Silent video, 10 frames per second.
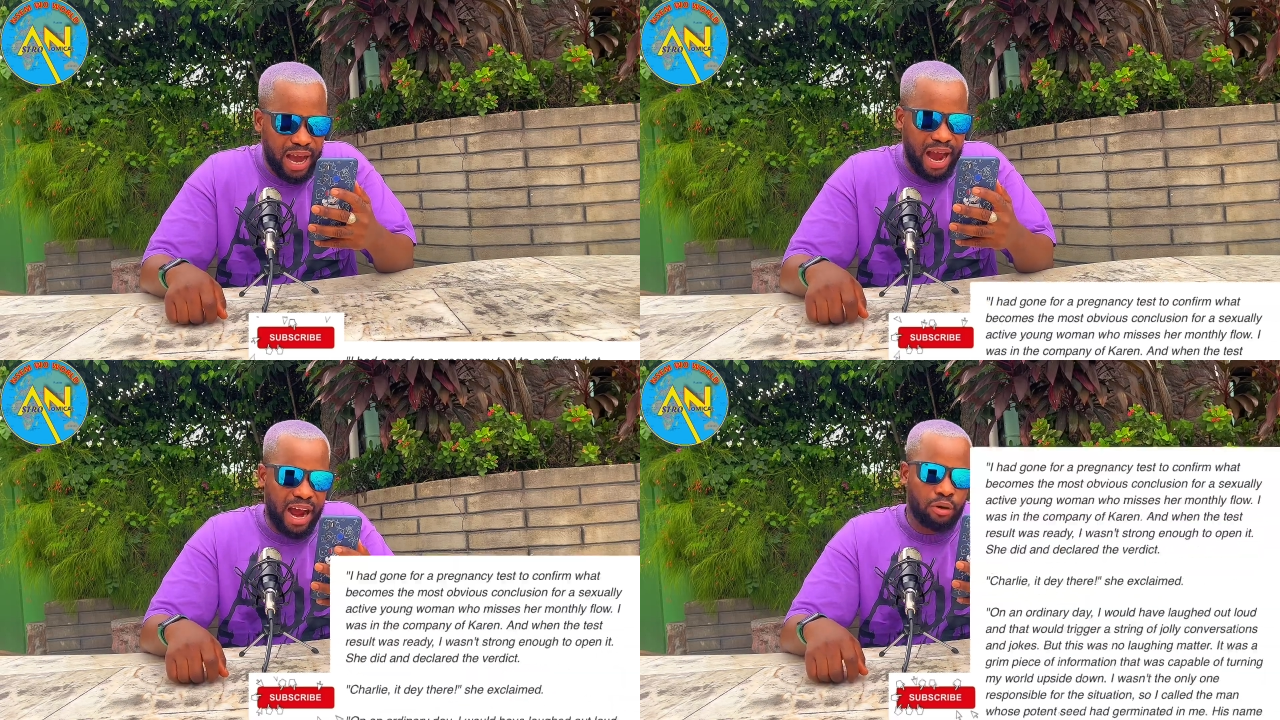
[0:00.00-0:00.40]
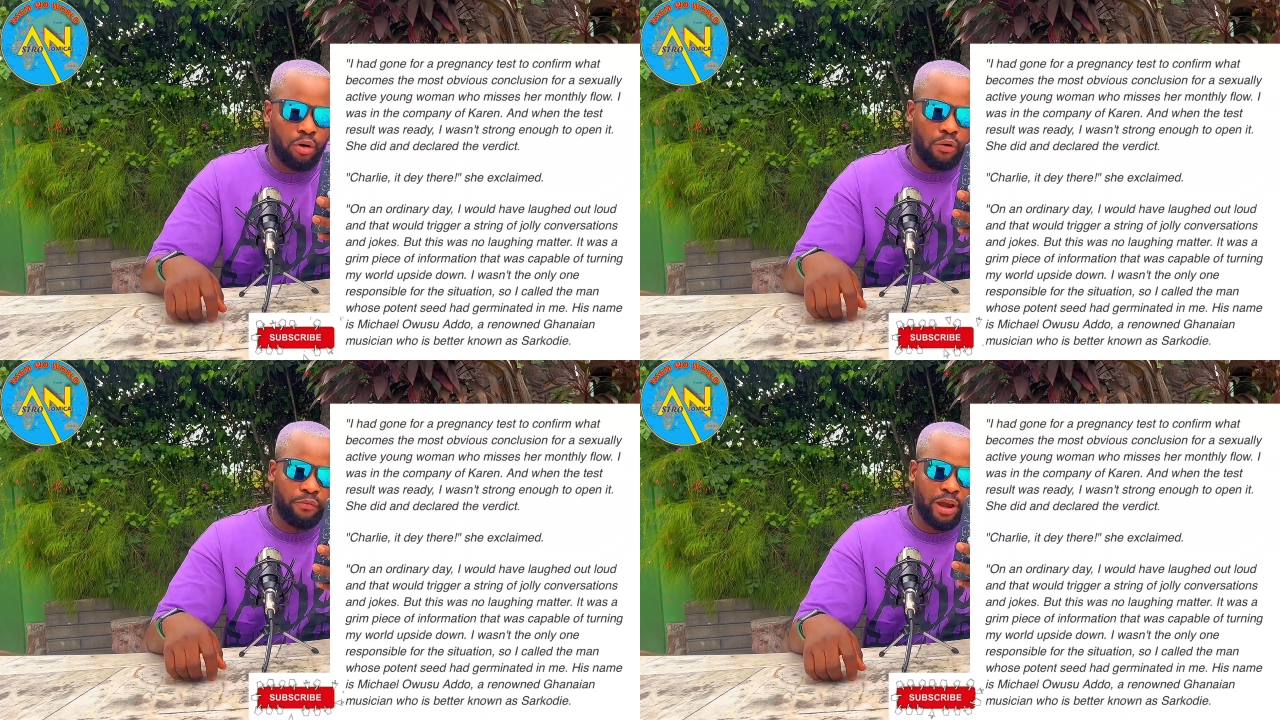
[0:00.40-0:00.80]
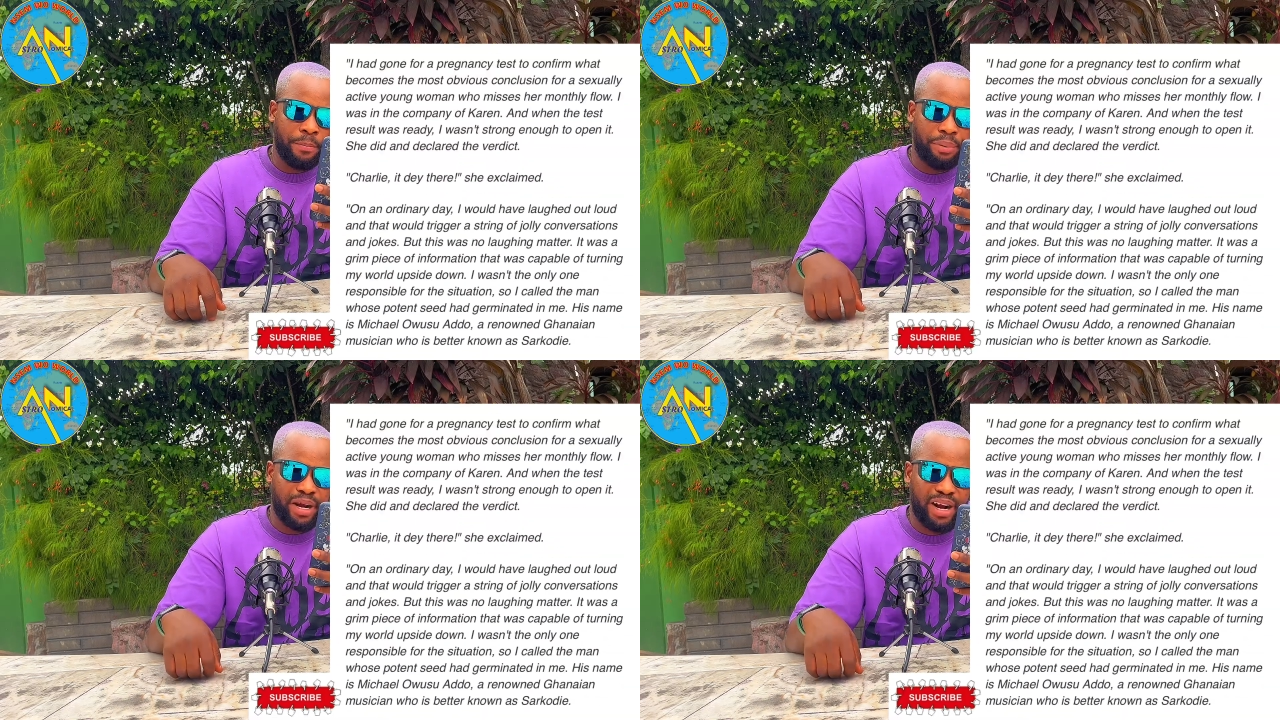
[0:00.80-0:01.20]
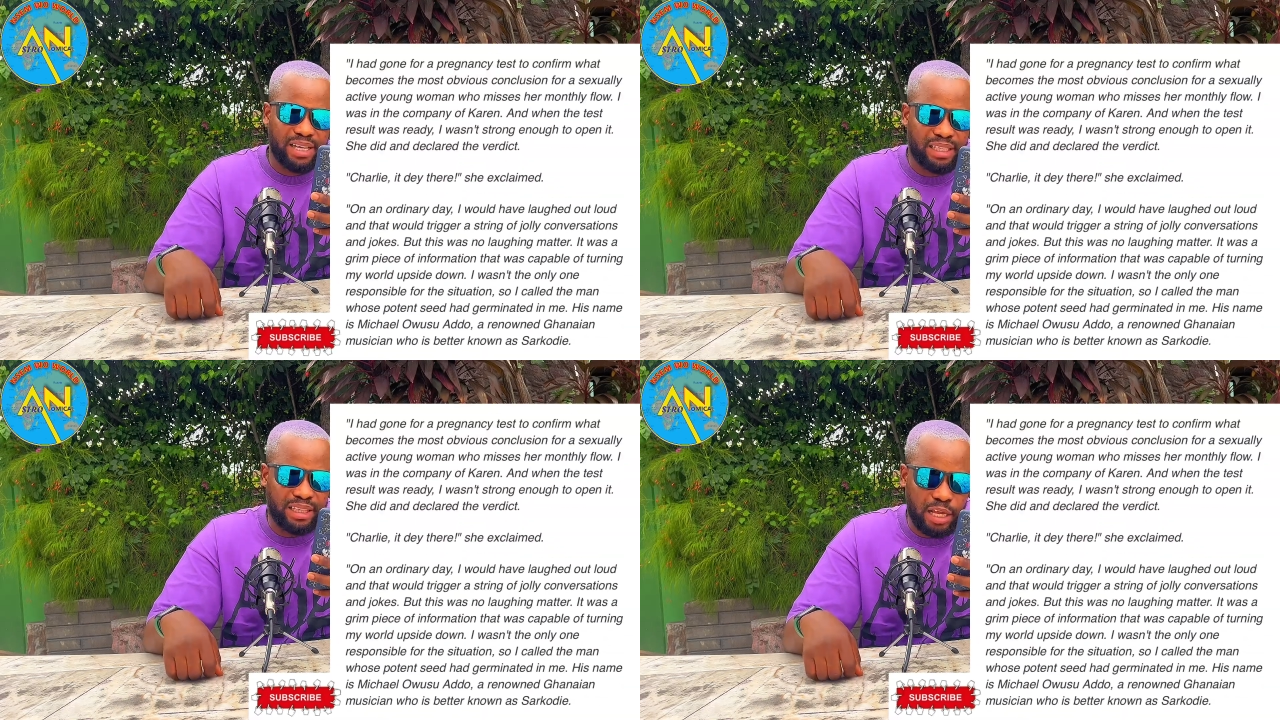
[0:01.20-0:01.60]
I had gone for a
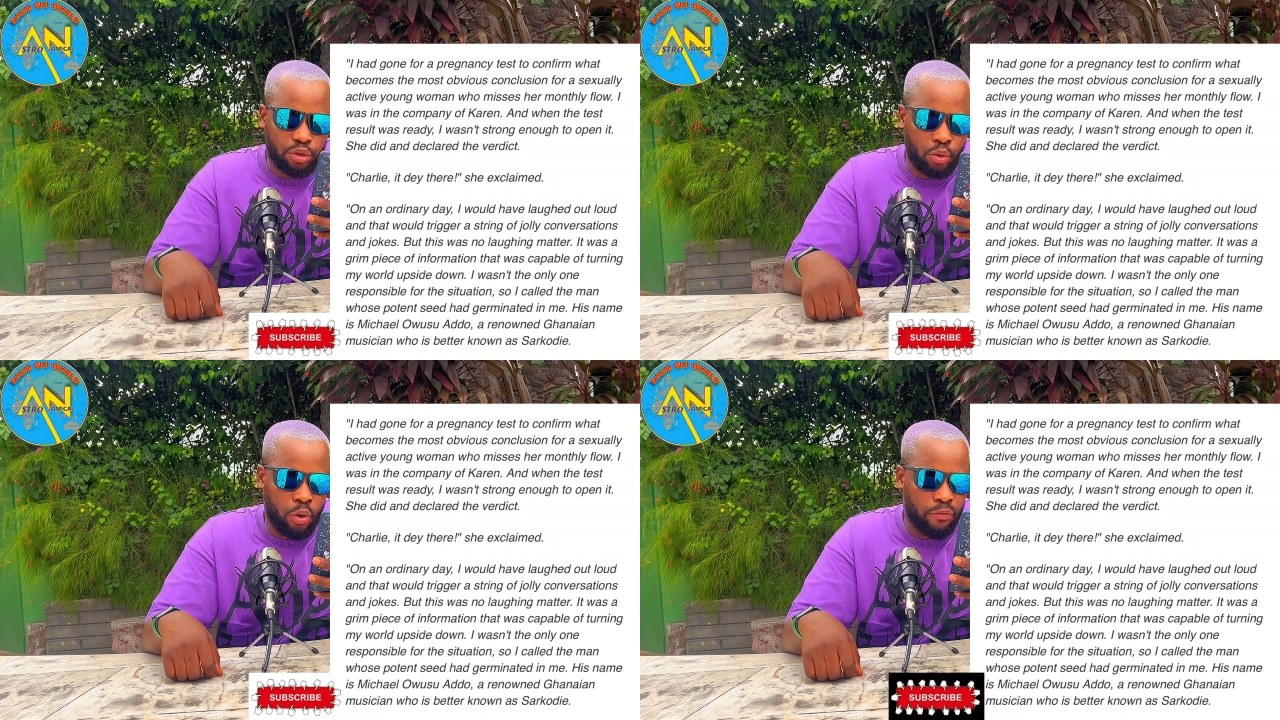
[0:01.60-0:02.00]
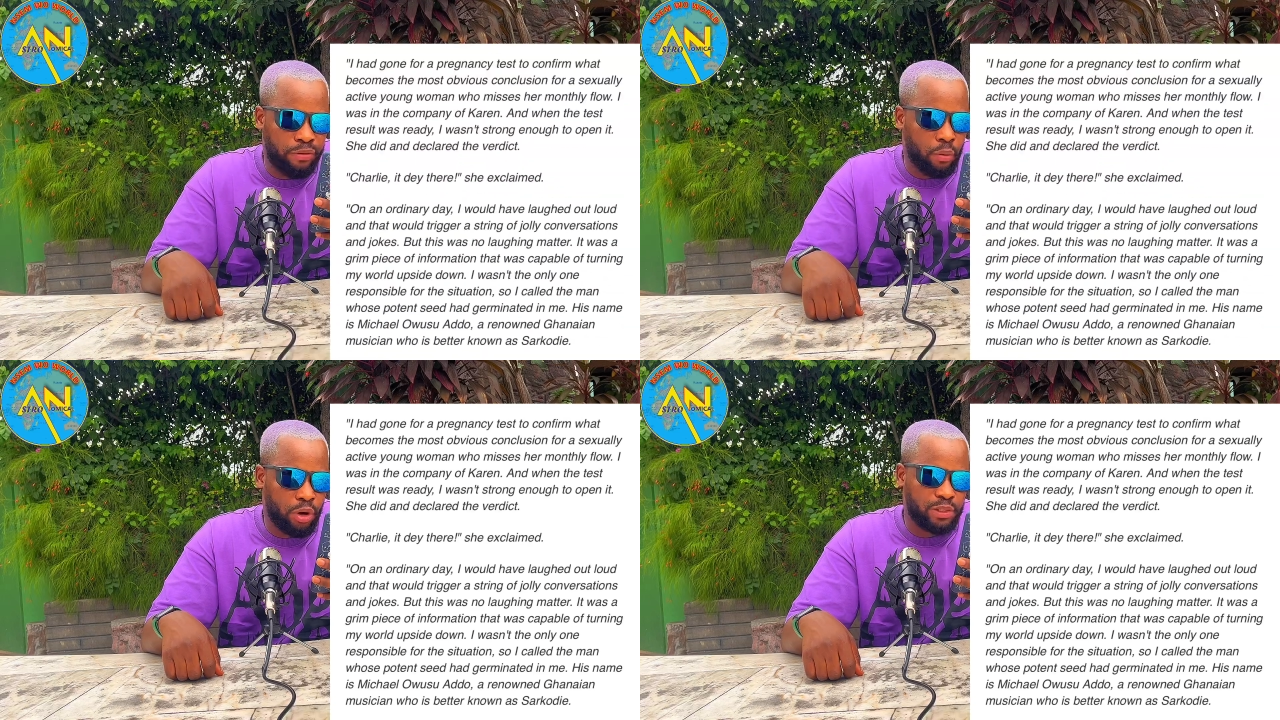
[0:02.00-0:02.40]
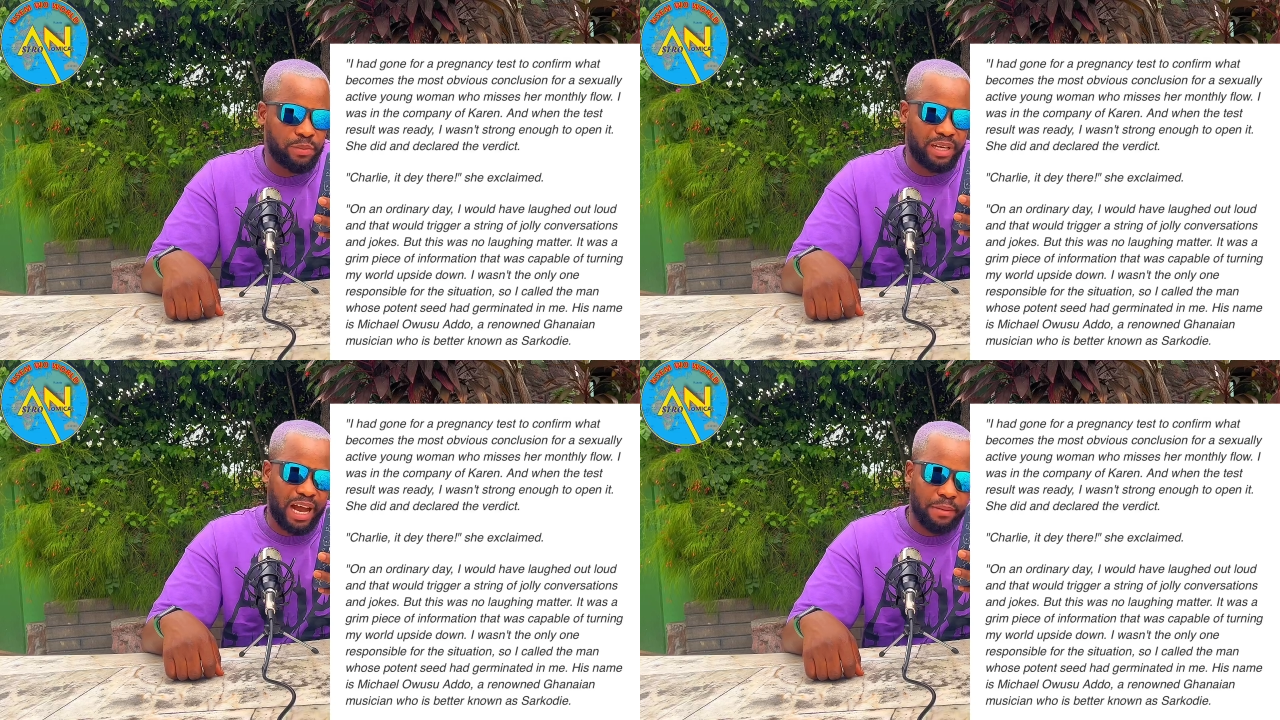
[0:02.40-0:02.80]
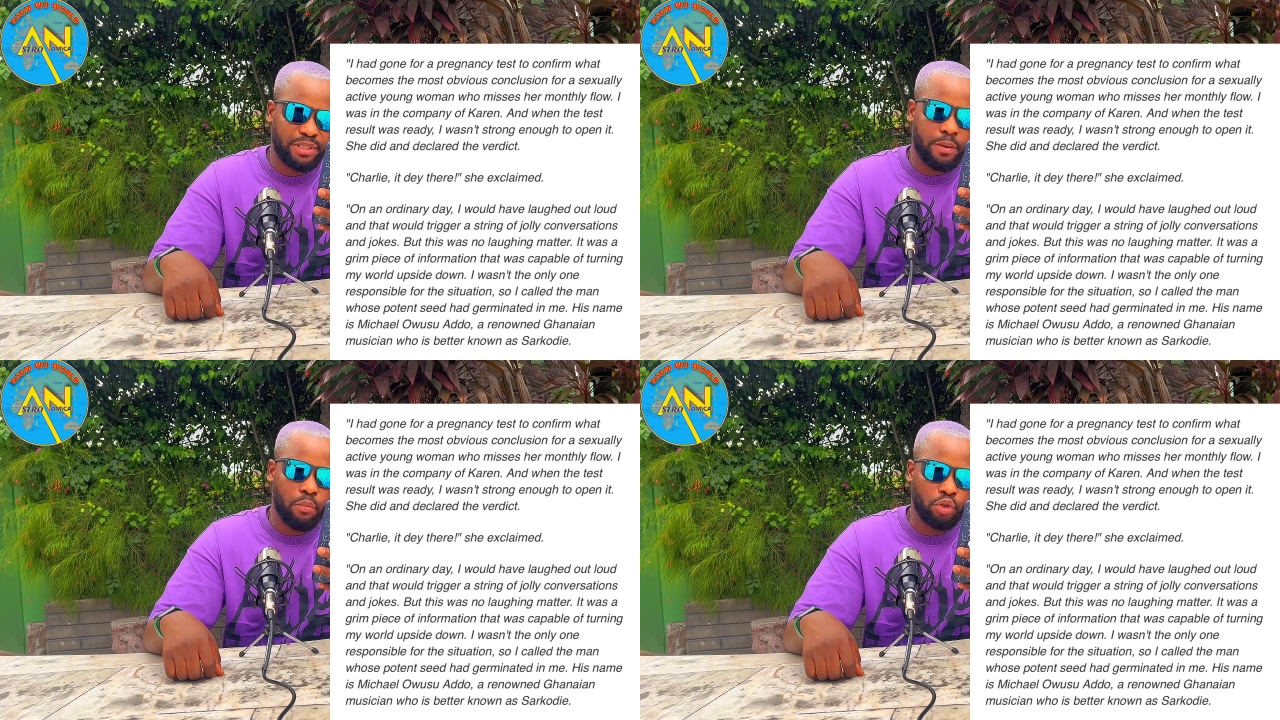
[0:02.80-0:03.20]
pregnancy test to confirm what
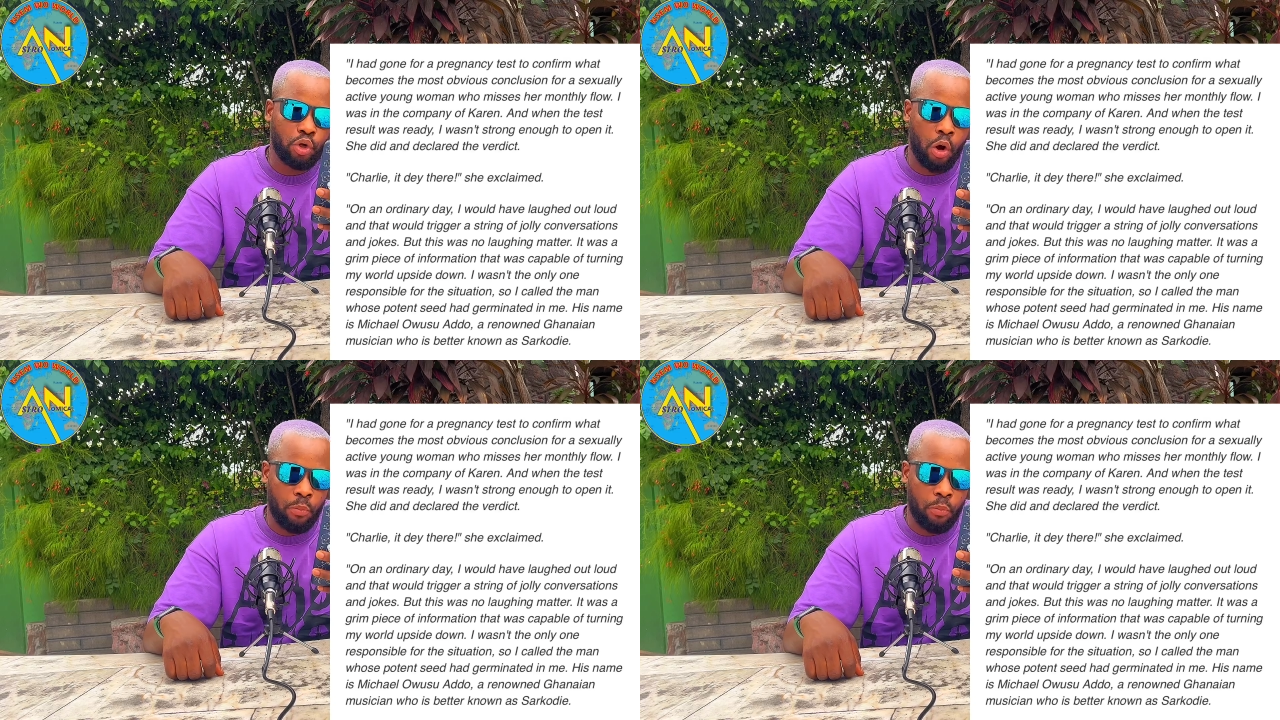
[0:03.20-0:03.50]
becomes the most